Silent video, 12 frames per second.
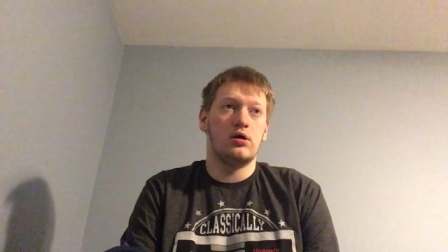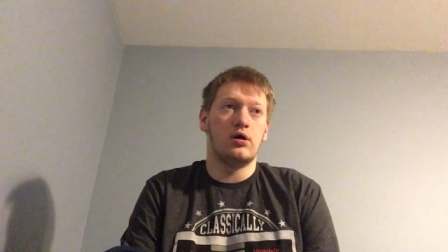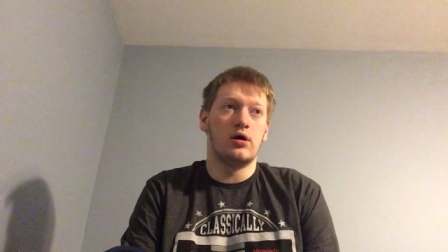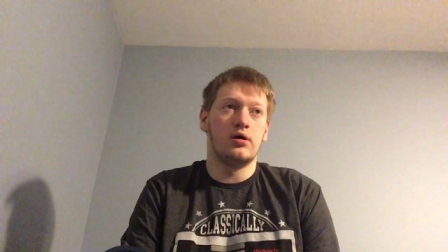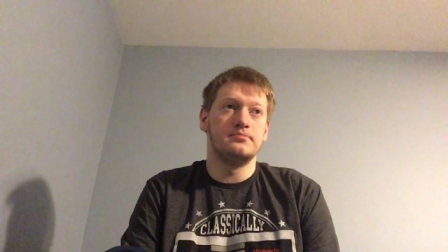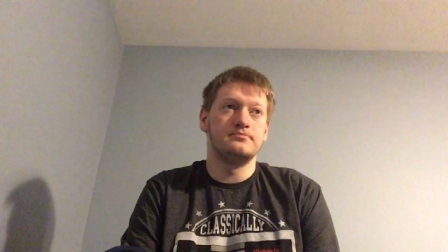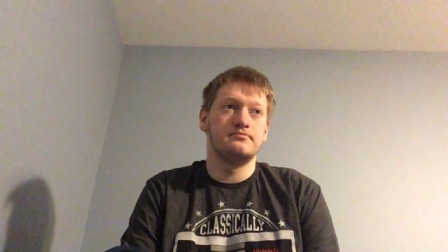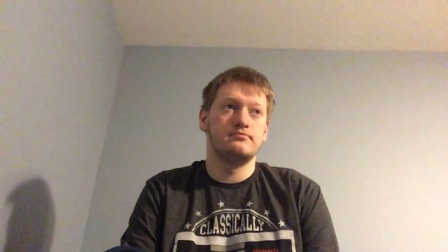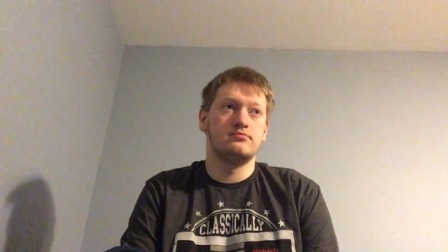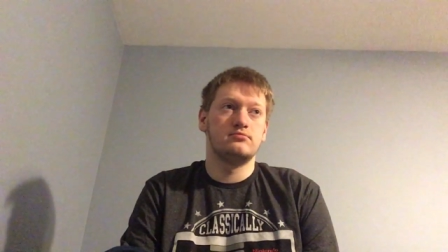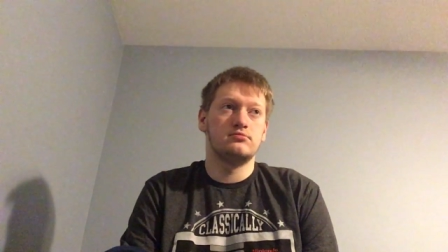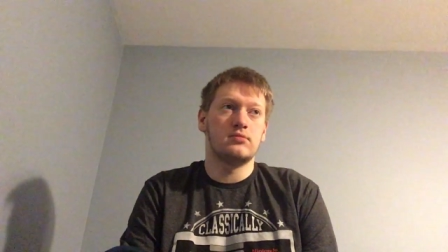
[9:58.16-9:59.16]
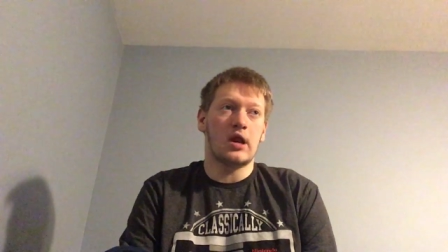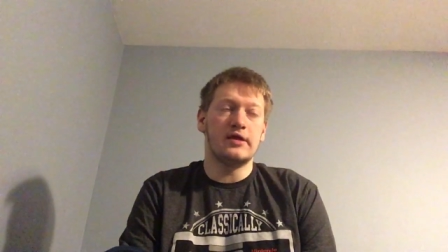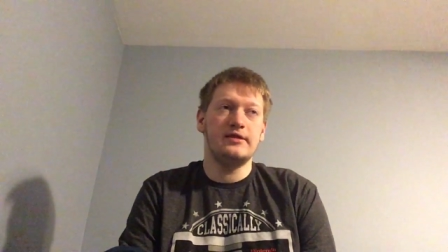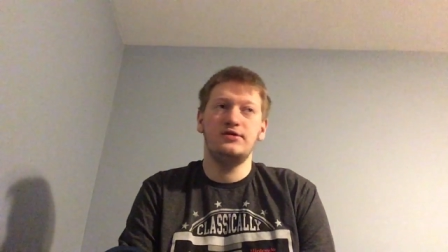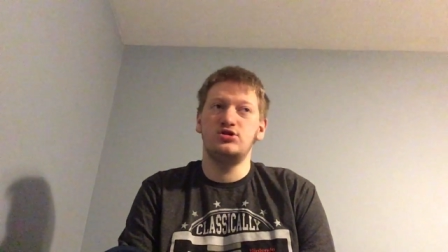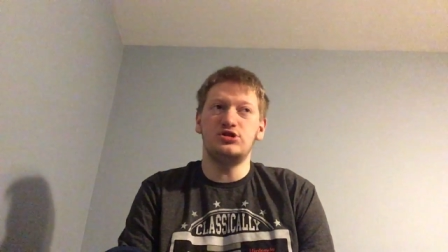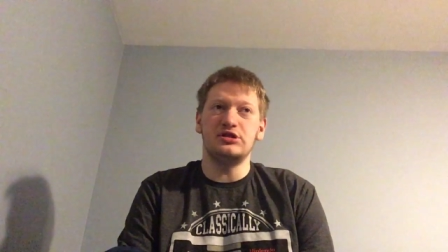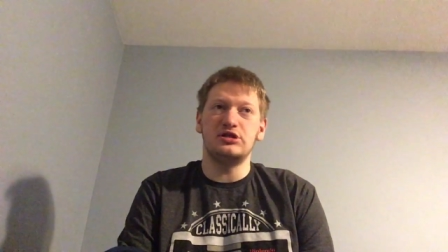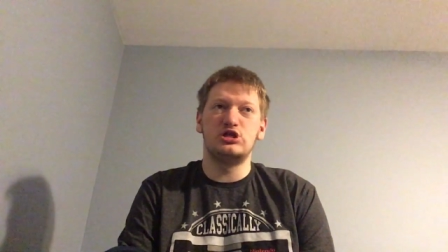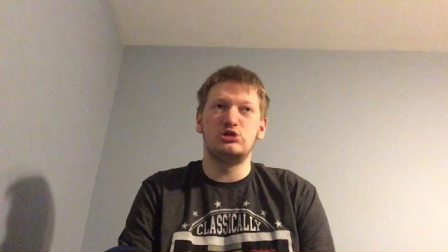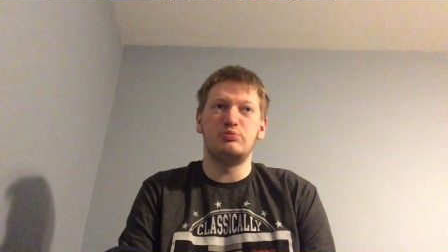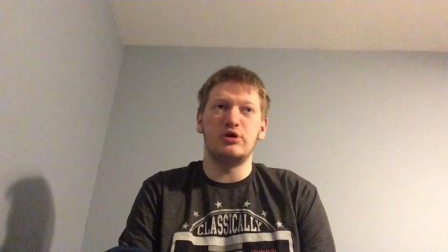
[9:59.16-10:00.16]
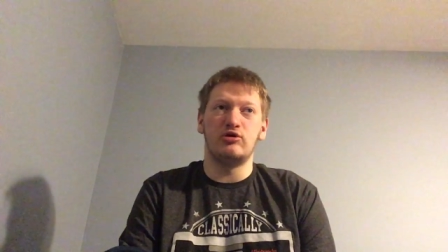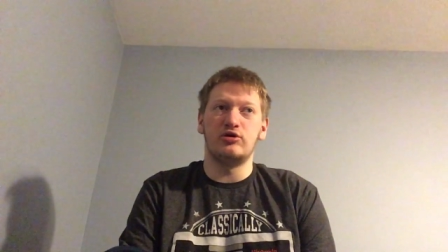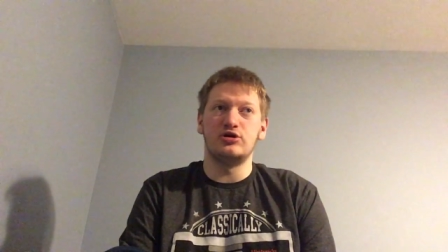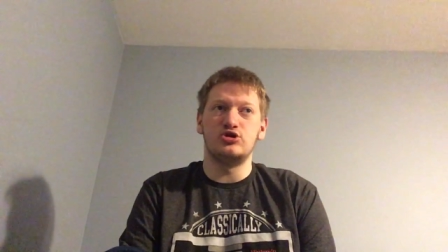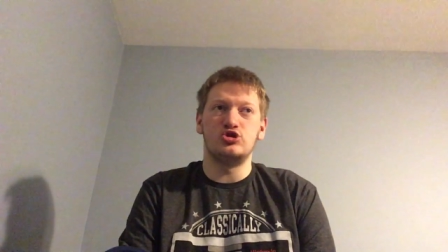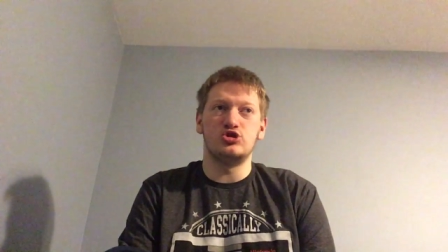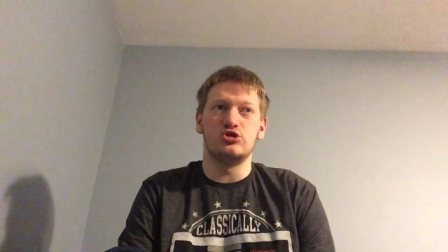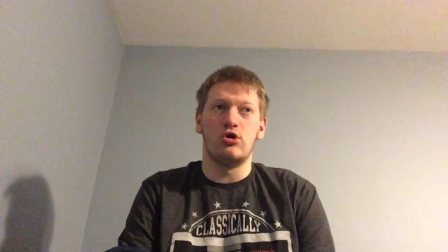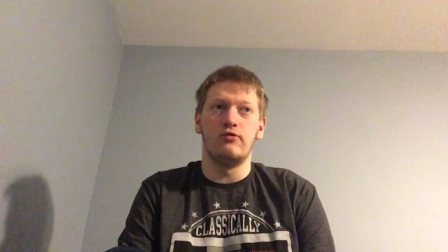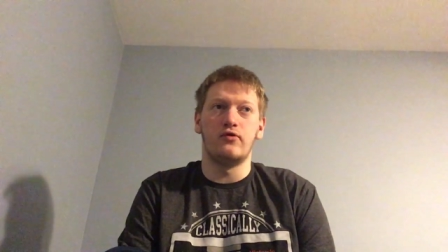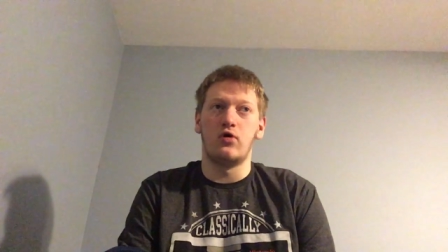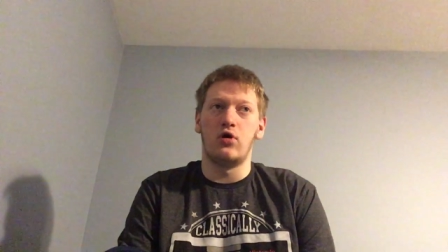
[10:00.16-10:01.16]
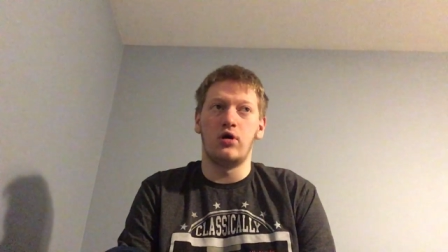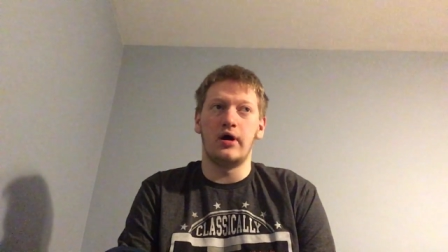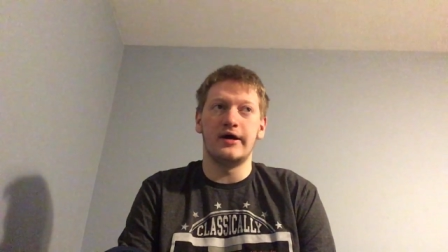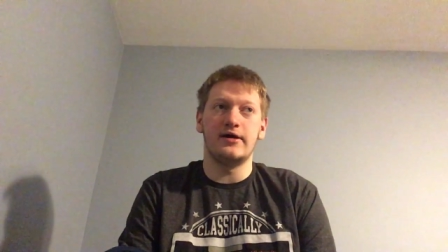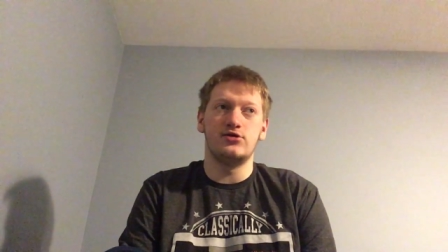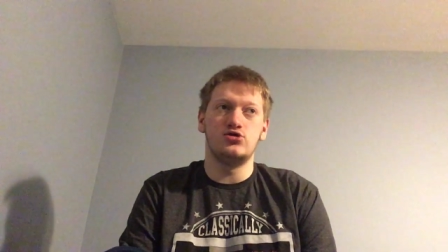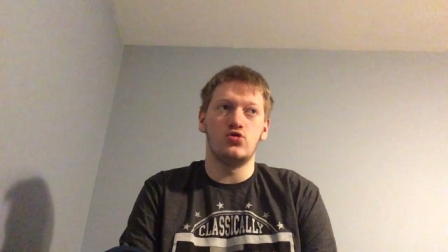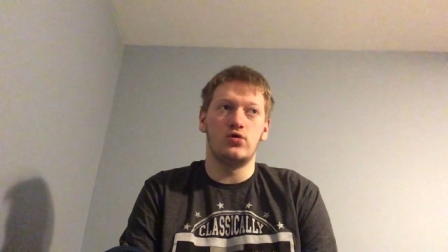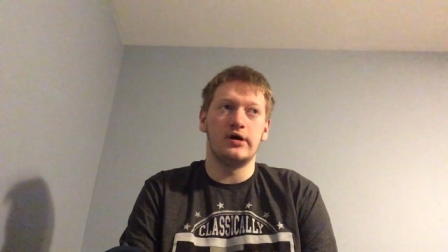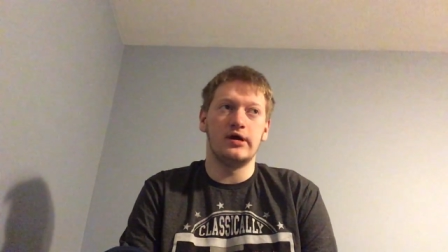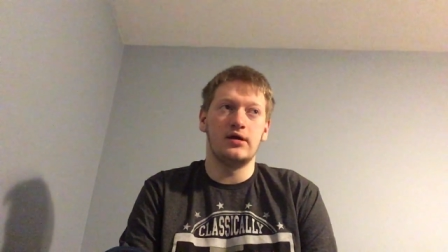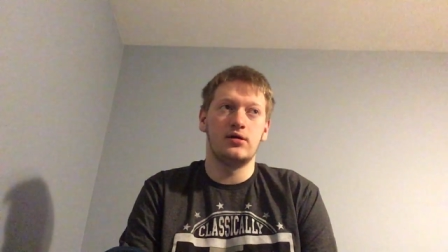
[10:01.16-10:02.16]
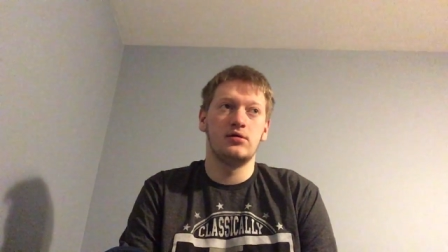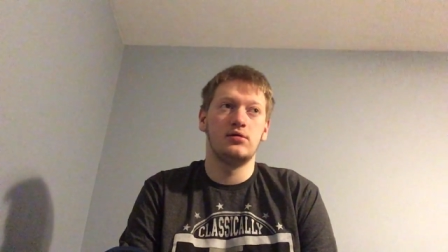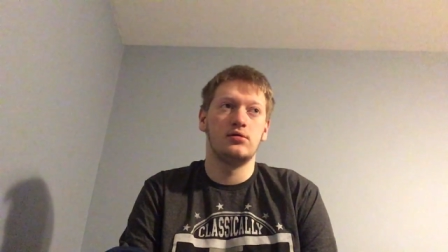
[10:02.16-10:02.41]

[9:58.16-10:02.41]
Um, I think just the experience, just overall, I enjoy.